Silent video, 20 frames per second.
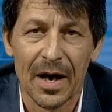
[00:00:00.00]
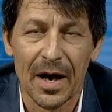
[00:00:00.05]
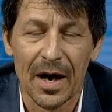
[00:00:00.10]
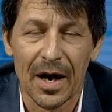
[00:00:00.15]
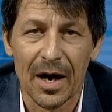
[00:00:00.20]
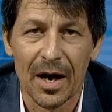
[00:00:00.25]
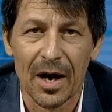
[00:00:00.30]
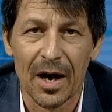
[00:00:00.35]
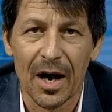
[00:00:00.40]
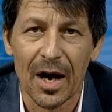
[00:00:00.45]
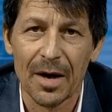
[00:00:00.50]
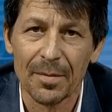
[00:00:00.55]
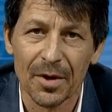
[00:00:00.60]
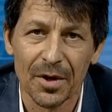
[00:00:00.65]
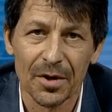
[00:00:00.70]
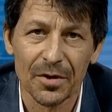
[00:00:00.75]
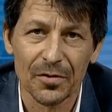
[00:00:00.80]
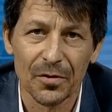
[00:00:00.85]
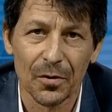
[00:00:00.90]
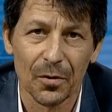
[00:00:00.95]
I'm
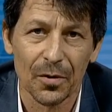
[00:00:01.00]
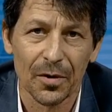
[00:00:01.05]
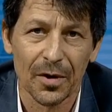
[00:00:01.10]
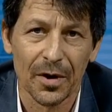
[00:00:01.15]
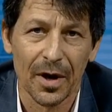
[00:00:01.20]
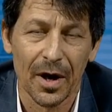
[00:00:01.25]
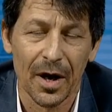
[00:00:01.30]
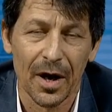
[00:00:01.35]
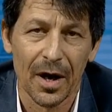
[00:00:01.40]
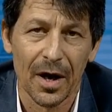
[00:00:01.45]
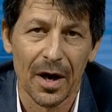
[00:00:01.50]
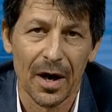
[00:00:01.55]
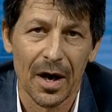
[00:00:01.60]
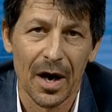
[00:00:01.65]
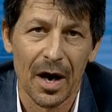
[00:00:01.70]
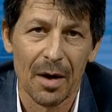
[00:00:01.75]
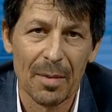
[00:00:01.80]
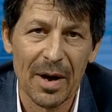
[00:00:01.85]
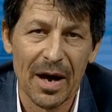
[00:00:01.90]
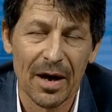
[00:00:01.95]
going to talk
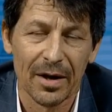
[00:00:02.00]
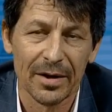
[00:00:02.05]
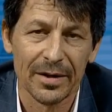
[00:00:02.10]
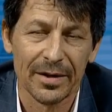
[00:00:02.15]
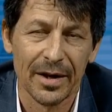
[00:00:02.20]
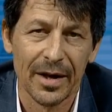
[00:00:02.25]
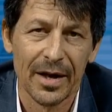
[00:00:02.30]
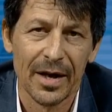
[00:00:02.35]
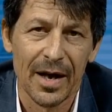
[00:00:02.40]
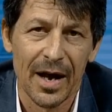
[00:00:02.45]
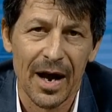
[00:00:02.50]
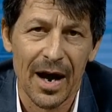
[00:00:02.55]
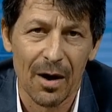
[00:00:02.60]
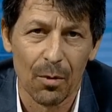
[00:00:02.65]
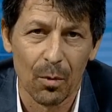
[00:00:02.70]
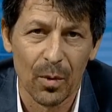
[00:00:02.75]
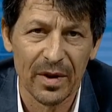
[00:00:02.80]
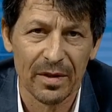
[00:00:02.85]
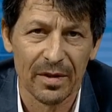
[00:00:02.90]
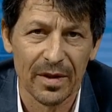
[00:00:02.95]
about
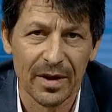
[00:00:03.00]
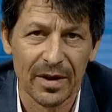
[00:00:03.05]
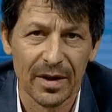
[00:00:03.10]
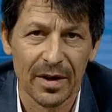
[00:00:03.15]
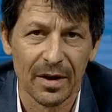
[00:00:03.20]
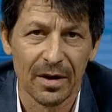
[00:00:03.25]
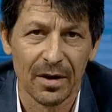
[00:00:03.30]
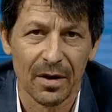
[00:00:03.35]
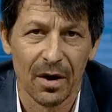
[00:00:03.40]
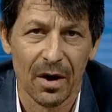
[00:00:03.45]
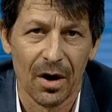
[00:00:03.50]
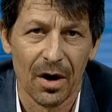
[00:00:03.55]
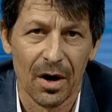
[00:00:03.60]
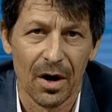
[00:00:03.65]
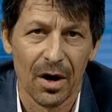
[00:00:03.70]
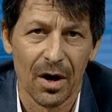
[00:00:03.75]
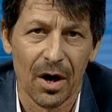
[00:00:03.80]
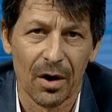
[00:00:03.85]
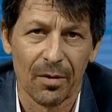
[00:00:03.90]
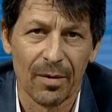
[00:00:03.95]
how we're thinking
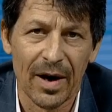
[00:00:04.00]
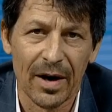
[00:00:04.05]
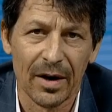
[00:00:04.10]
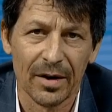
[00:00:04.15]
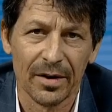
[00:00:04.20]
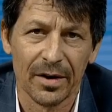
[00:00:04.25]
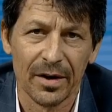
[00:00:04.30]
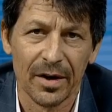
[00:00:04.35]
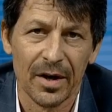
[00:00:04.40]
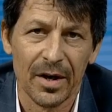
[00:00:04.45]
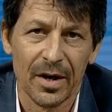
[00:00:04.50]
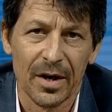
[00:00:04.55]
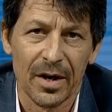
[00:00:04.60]
around